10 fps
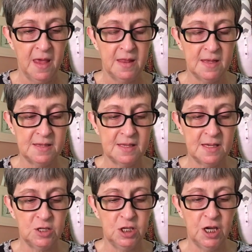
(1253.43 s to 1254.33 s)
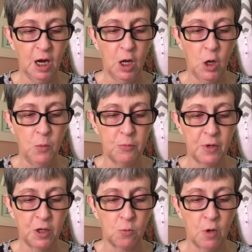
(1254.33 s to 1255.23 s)
This is Yellow
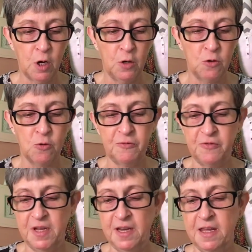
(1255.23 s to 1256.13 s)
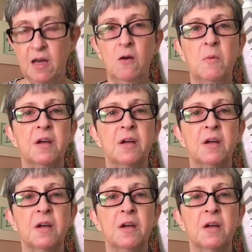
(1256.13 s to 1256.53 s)
Brick Road Graffiti. Oh my